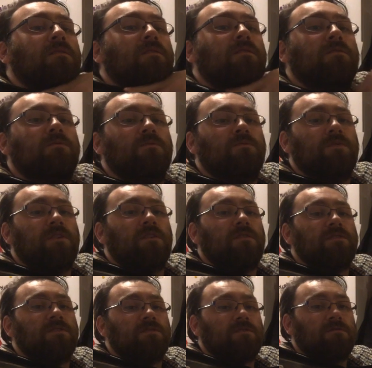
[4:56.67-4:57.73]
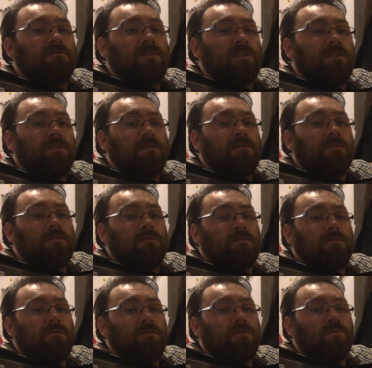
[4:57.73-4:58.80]
And all the artists are credited
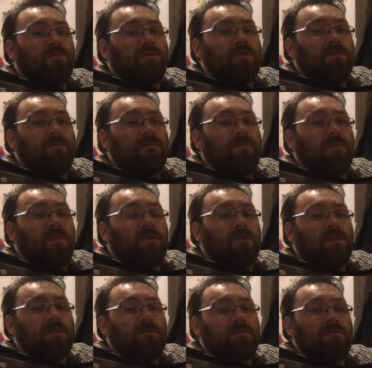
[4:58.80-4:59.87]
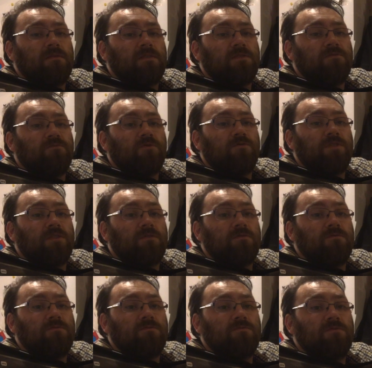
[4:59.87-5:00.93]
on the print. There's Rory
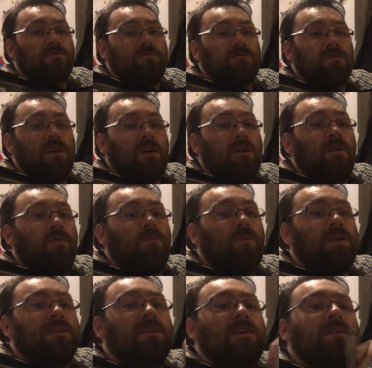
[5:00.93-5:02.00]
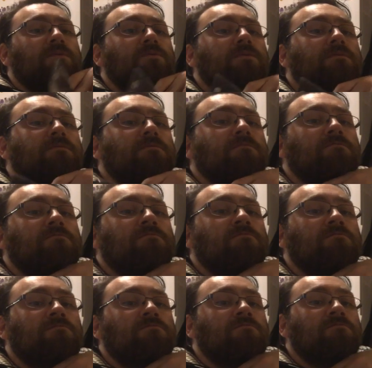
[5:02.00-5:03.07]
Donald, Wayne Loudon,
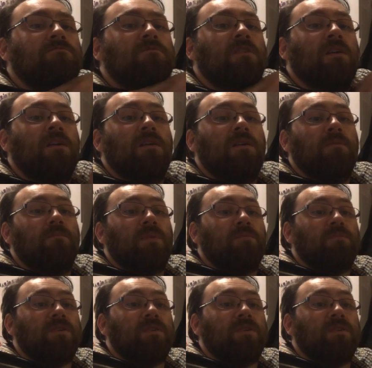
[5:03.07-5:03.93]
Ben